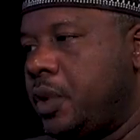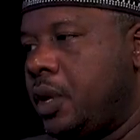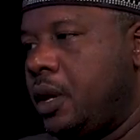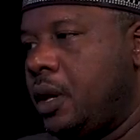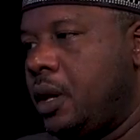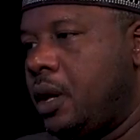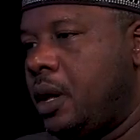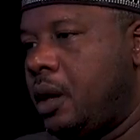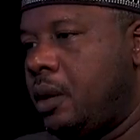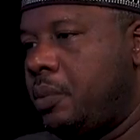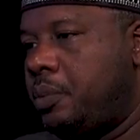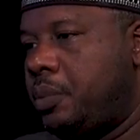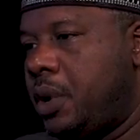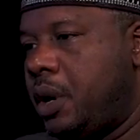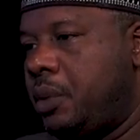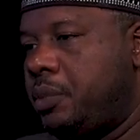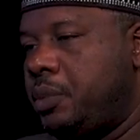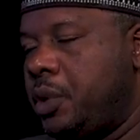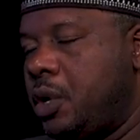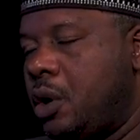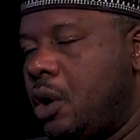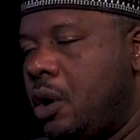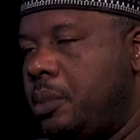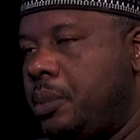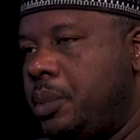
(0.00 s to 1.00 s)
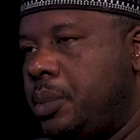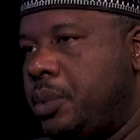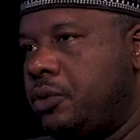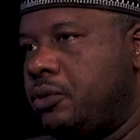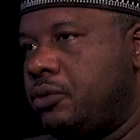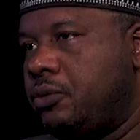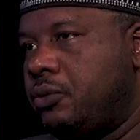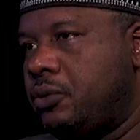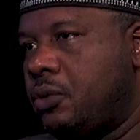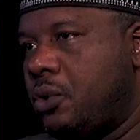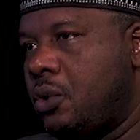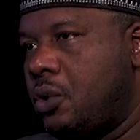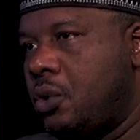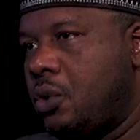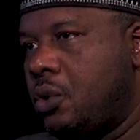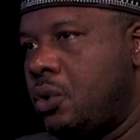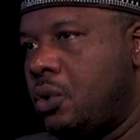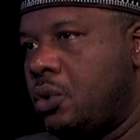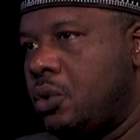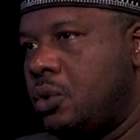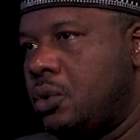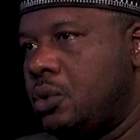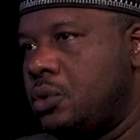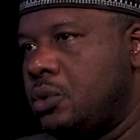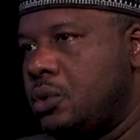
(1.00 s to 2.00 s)
uh, prep me up
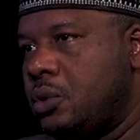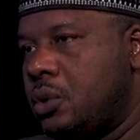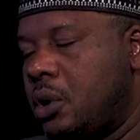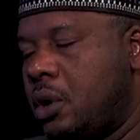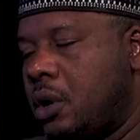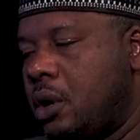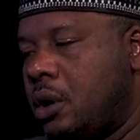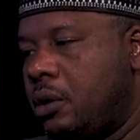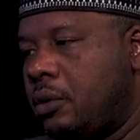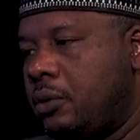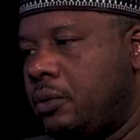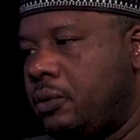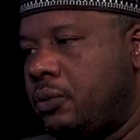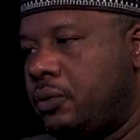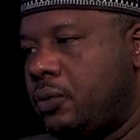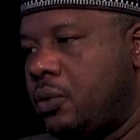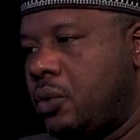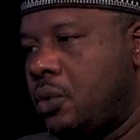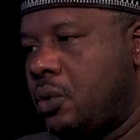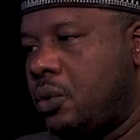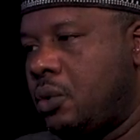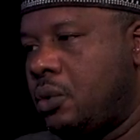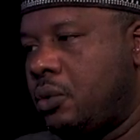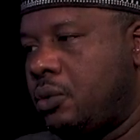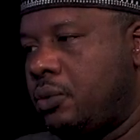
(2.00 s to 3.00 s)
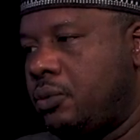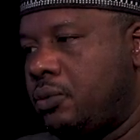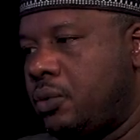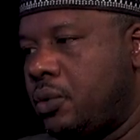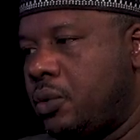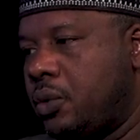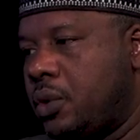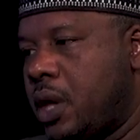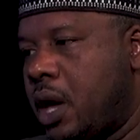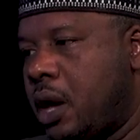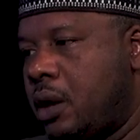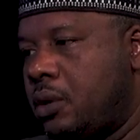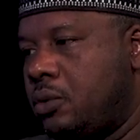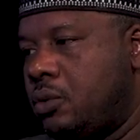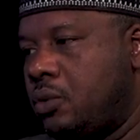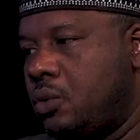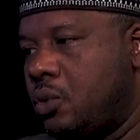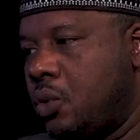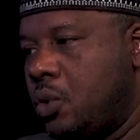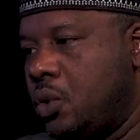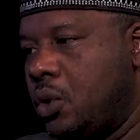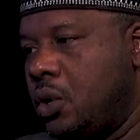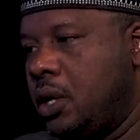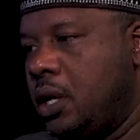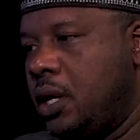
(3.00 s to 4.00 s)
for uh, for for that
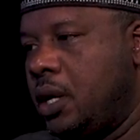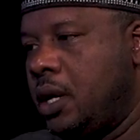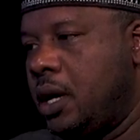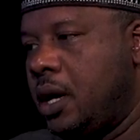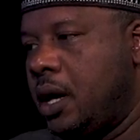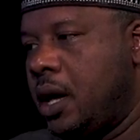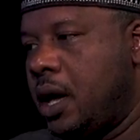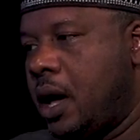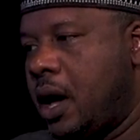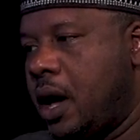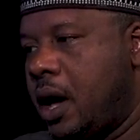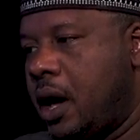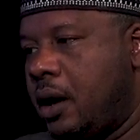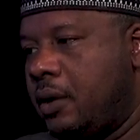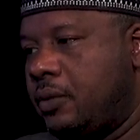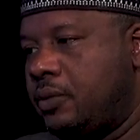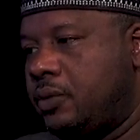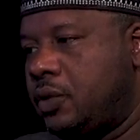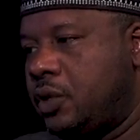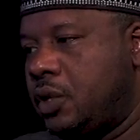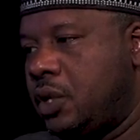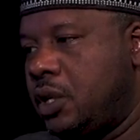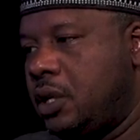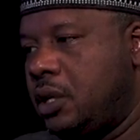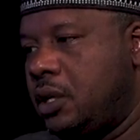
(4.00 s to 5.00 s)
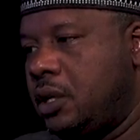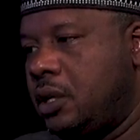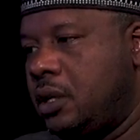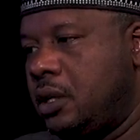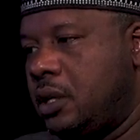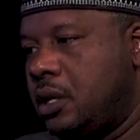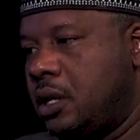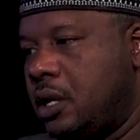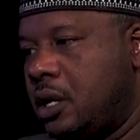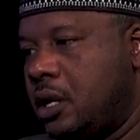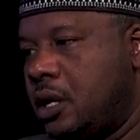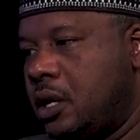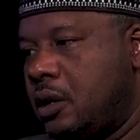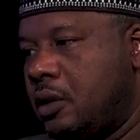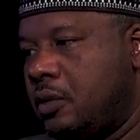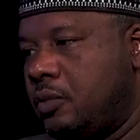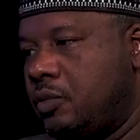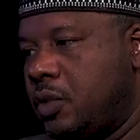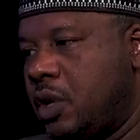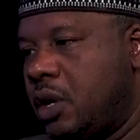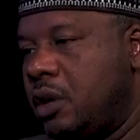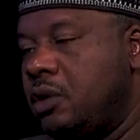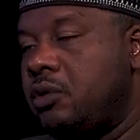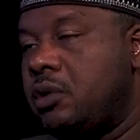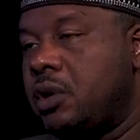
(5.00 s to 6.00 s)
role. I have seen um,
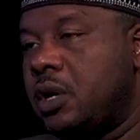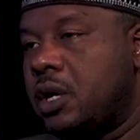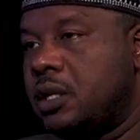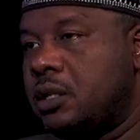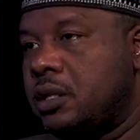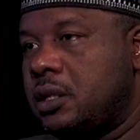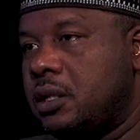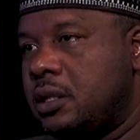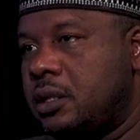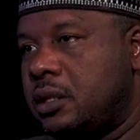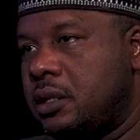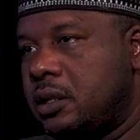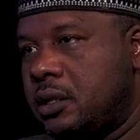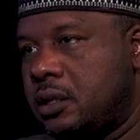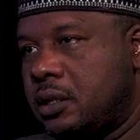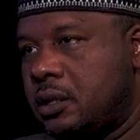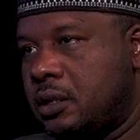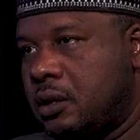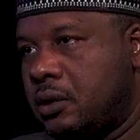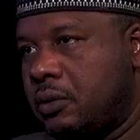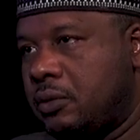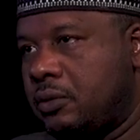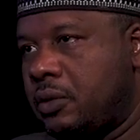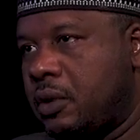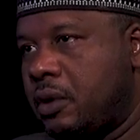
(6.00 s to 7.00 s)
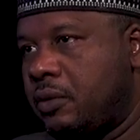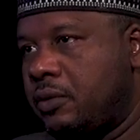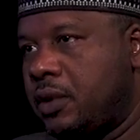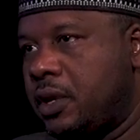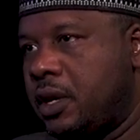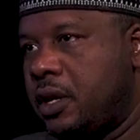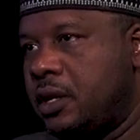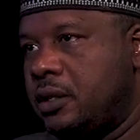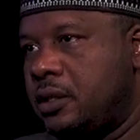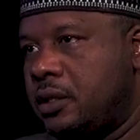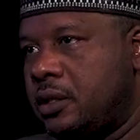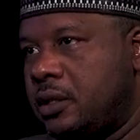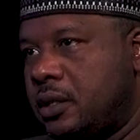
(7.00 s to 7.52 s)
the intricacies of governance